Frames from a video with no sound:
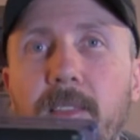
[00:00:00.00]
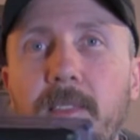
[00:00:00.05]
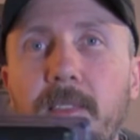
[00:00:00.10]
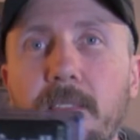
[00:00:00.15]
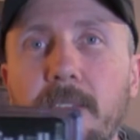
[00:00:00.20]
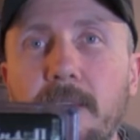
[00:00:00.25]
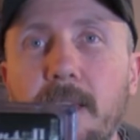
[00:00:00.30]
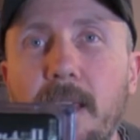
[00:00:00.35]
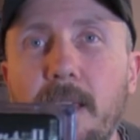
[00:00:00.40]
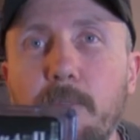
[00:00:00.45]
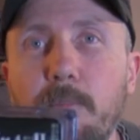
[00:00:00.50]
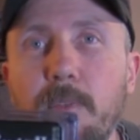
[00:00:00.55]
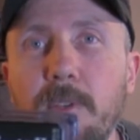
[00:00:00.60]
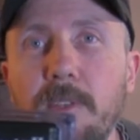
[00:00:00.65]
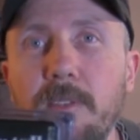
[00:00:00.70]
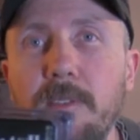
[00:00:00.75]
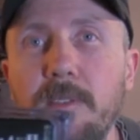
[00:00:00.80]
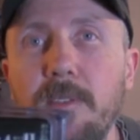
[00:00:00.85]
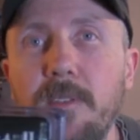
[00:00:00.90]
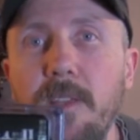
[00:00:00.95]
The tape
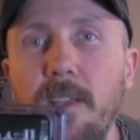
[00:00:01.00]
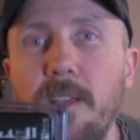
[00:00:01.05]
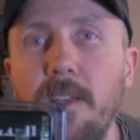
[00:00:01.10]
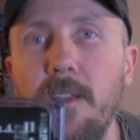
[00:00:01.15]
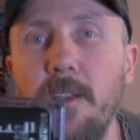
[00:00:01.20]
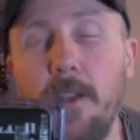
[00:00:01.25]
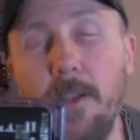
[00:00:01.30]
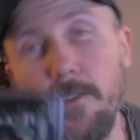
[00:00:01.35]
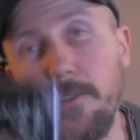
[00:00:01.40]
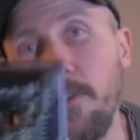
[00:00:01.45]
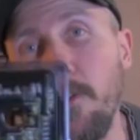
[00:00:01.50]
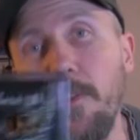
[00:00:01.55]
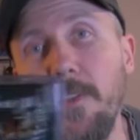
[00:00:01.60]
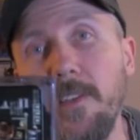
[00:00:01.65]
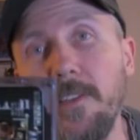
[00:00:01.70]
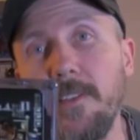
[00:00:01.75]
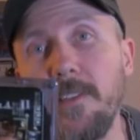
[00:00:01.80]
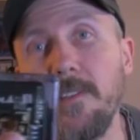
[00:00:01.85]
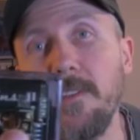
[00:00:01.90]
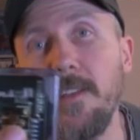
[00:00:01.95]
is so
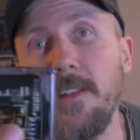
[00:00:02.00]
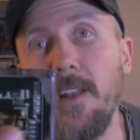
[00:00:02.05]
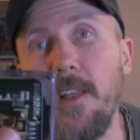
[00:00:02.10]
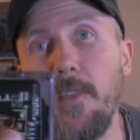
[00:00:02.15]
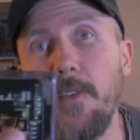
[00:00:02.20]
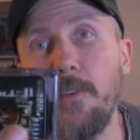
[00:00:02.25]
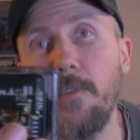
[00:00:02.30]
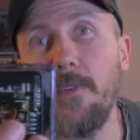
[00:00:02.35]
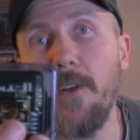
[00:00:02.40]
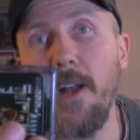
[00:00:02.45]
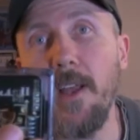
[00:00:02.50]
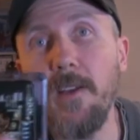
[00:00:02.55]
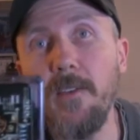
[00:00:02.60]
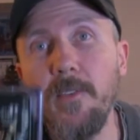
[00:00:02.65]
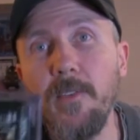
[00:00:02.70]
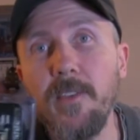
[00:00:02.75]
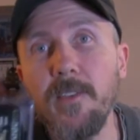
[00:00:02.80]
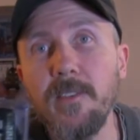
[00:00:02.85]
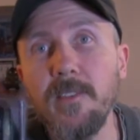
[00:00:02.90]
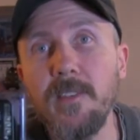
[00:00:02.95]
this is another file,
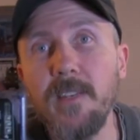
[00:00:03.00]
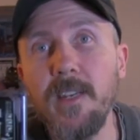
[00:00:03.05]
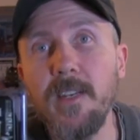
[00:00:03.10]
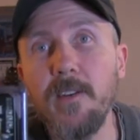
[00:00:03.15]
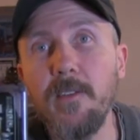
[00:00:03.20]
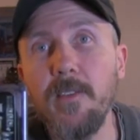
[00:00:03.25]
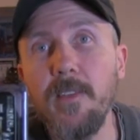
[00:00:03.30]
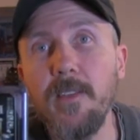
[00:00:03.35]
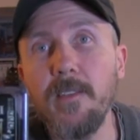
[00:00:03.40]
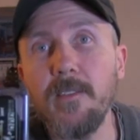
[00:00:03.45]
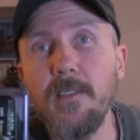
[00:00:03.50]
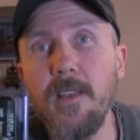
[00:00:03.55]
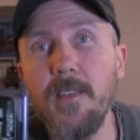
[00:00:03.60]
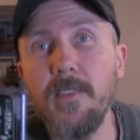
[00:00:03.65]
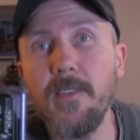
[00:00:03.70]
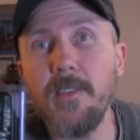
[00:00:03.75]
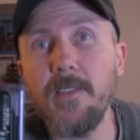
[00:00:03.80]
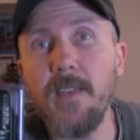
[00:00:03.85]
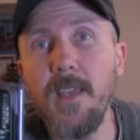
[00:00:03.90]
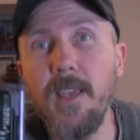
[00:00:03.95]
the sticker that's
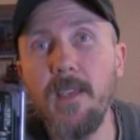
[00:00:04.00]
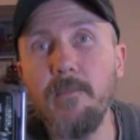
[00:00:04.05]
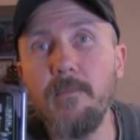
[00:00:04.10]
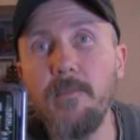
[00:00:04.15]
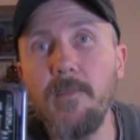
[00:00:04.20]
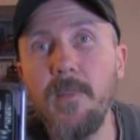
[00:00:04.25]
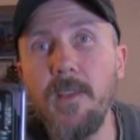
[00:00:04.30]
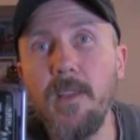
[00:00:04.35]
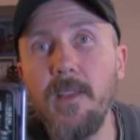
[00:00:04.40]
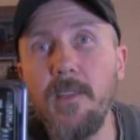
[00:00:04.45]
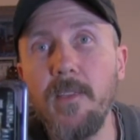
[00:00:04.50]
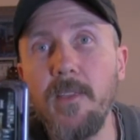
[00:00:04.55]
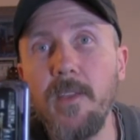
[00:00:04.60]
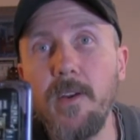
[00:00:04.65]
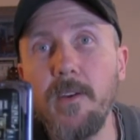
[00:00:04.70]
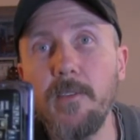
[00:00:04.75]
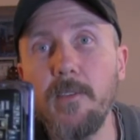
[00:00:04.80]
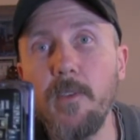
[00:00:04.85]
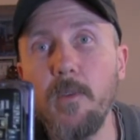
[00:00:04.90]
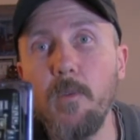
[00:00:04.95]
on the tape.
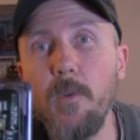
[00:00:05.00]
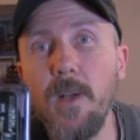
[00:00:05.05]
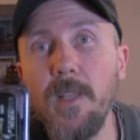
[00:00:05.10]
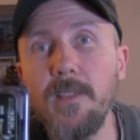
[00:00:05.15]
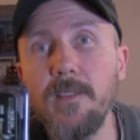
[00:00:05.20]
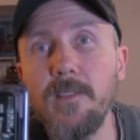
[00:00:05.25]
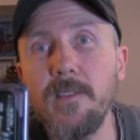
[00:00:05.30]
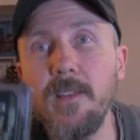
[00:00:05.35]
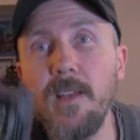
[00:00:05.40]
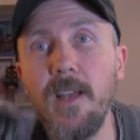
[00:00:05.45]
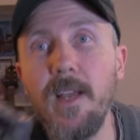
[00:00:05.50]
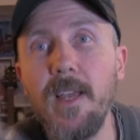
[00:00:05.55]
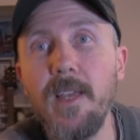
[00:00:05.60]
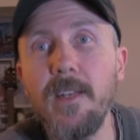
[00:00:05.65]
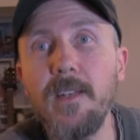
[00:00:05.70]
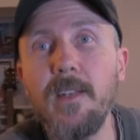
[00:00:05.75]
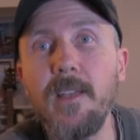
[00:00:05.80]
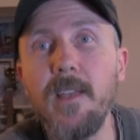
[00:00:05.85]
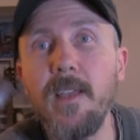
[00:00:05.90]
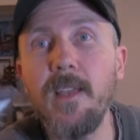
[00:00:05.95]
There's the one
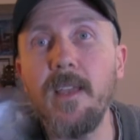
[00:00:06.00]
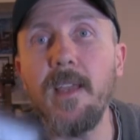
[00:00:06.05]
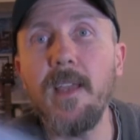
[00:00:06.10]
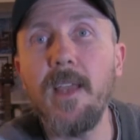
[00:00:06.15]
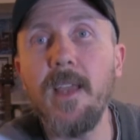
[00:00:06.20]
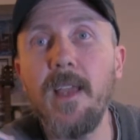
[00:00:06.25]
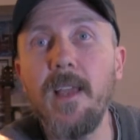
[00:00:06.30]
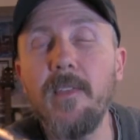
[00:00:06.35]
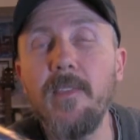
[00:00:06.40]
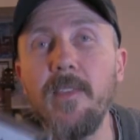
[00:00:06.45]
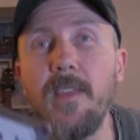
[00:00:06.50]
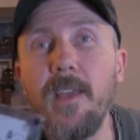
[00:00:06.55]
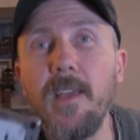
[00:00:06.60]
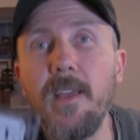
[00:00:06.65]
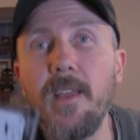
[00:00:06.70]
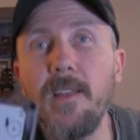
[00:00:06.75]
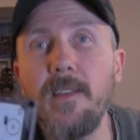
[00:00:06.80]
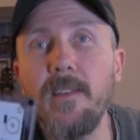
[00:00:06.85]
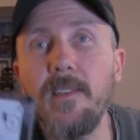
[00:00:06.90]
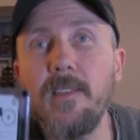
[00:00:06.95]
side, and
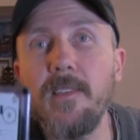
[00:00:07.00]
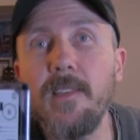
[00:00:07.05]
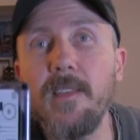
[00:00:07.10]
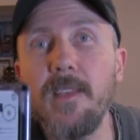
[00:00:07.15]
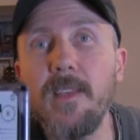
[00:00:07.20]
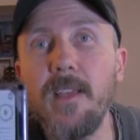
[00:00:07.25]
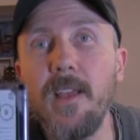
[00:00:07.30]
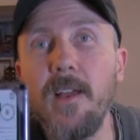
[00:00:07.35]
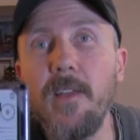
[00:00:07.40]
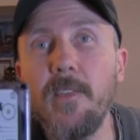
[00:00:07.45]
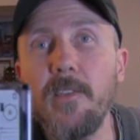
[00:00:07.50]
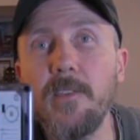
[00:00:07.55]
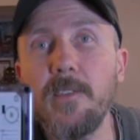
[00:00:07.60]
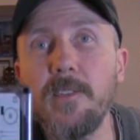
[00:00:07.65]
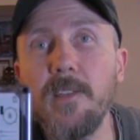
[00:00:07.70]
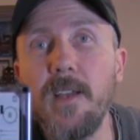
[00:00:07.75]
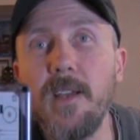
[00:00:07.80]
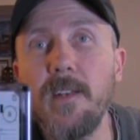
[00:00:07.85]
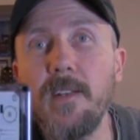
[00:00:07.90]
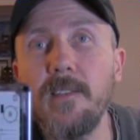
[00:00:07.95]
then the other
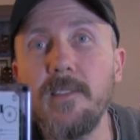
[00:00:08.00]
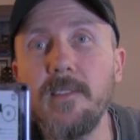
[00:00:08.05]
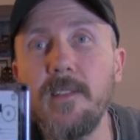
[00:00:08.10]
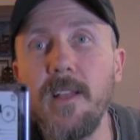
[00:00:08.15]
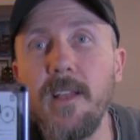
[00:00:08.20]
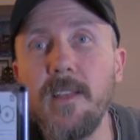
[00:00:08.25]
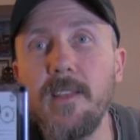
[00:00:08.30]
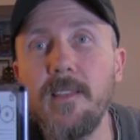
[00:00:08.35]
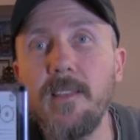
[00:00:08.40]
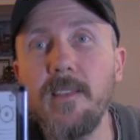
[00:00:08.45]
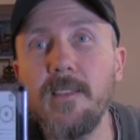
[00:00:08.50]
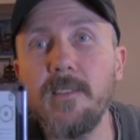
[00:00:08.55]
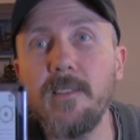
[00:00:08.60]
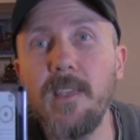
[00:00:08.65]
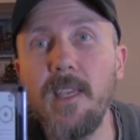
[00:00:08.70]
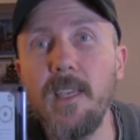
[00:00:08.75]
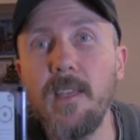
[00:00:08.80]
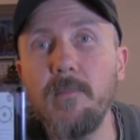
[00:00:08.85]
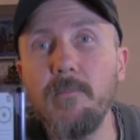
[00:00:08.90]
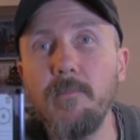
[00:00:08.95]
side is like the
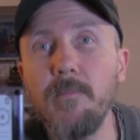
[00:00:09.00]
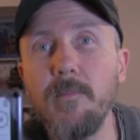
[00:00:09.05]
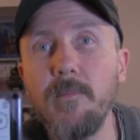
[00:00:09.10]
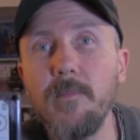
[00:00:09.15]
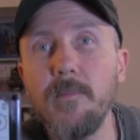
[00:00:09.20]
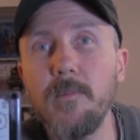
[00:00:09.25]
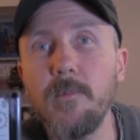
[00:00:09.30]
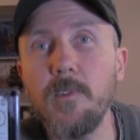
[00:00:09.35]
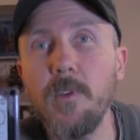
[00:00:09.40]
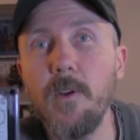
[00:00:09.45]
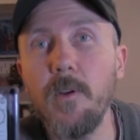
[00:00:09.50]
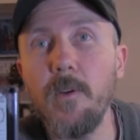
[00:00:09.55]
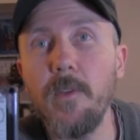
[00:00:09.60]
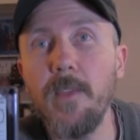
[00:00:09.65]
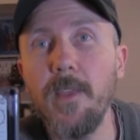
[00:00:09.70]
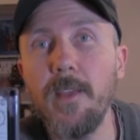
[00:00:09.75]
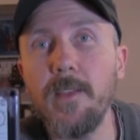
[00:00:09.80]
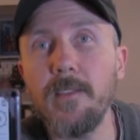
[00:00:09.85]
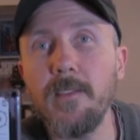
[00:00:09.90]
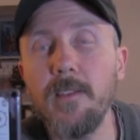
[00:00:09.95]
scheme. So
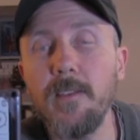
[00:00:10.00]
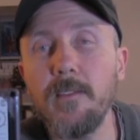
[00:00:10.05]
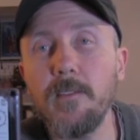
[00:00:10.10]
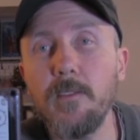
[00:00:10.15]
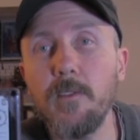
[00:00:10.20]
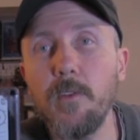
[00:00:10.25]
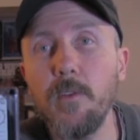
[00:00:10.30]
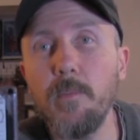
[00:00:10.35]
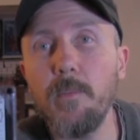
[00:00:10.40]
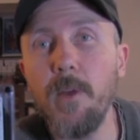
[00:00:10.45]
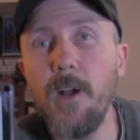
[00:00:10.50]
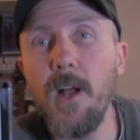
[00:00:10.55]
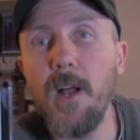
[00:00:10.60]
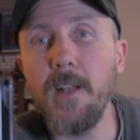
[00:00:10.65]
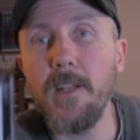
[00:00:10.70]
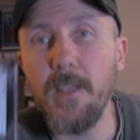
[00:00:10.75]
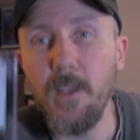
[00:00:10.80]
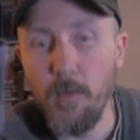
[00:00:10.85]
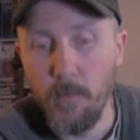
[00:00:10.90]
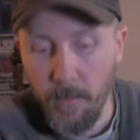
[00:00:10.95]
that's his group,
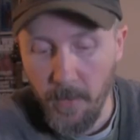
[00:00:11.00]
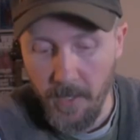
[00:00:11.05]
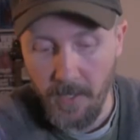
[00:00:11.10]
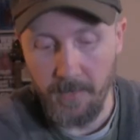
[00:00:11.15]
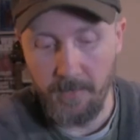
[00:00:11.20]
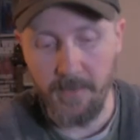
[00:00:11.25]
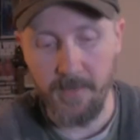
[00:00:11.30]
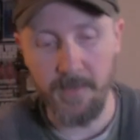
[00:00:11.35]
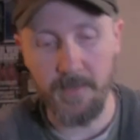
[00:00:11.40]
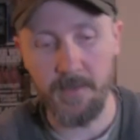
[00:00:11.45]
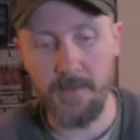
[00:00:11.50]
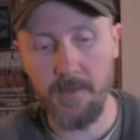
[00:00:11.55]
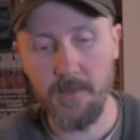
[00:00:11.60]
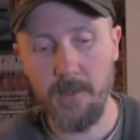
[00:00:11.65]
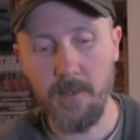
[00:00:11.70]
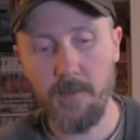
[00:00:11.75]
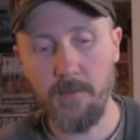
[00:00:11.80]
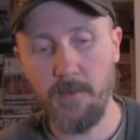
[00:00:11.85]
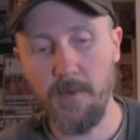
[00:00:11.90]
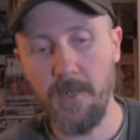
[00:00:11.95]
Audio Boffins,
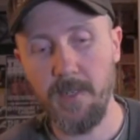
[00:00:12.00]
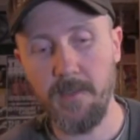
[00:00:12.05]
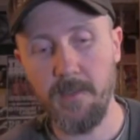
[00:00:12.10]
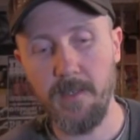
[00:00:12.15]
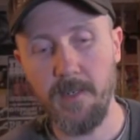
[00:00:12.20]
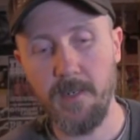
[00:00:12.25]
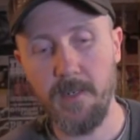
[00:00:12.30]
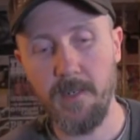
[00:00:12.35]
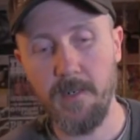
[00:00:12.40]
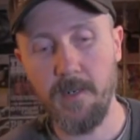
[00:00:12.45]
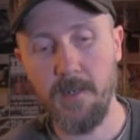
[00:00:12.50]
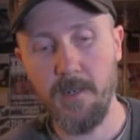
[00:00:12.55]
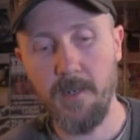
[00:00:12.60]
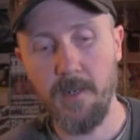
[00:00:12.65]
right there.